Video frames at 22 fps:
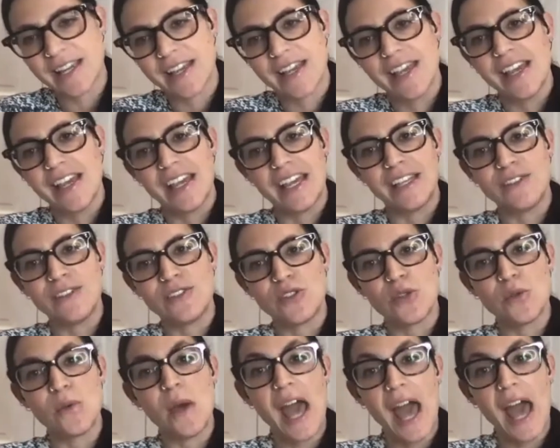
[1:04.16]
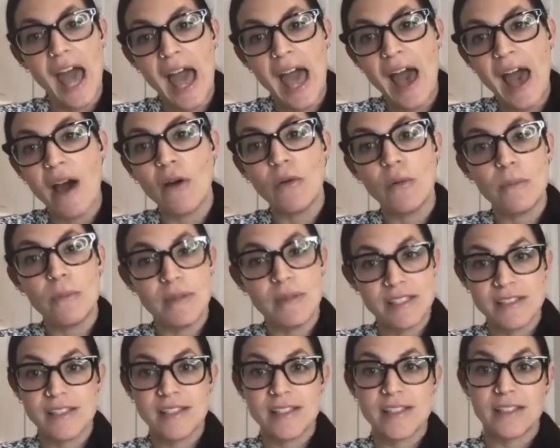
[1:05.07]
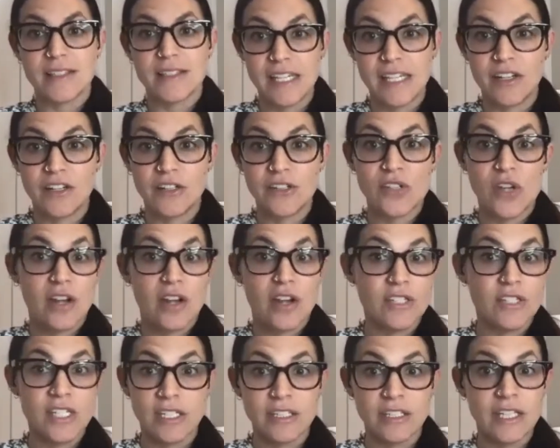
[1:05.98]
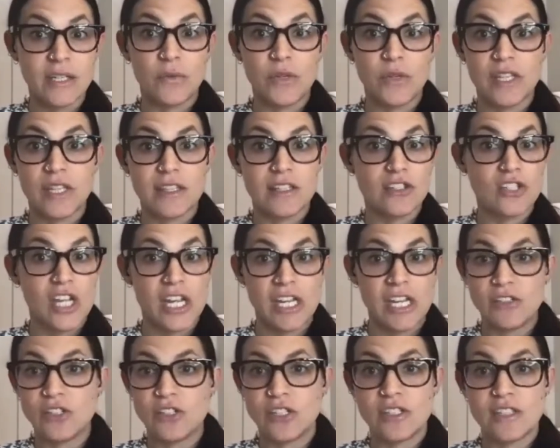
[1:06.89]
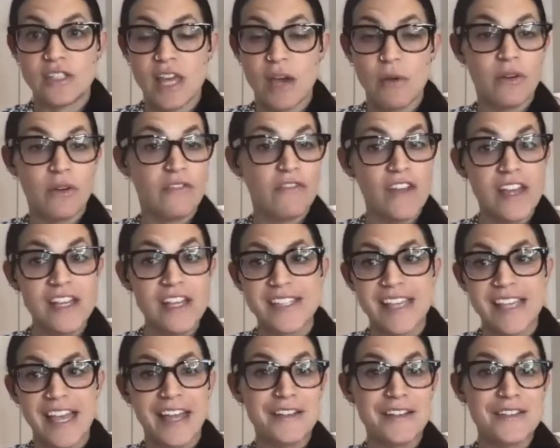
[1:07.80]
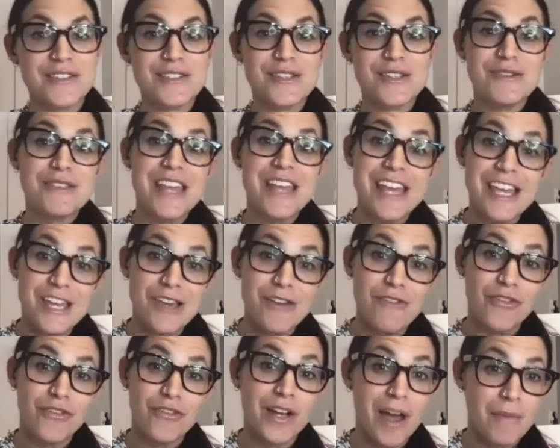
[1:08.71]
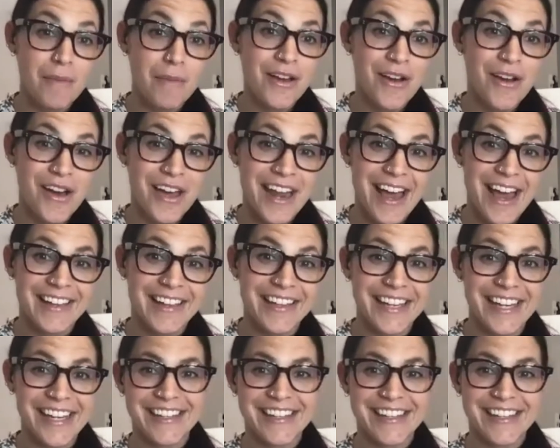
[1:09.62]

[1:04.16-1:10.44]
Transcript: into how business leaders are dealing with the changes that we're facing. So thank you for coming on, Allie.